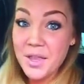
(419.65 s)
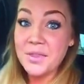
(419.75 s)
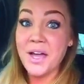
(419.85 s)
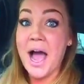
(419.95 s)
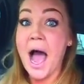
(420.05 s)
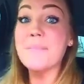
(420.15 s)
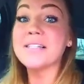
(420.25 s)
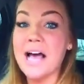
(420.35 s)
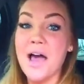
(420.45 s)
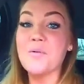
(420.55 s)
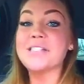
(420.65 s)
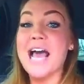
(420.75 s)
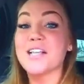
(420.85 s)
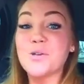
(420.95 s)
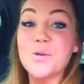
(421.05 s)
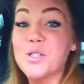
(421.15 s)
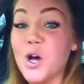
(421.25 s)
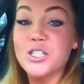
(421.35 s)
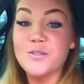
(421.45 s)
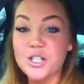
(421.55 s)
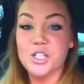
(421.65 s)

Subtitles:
The homicide was as a result of the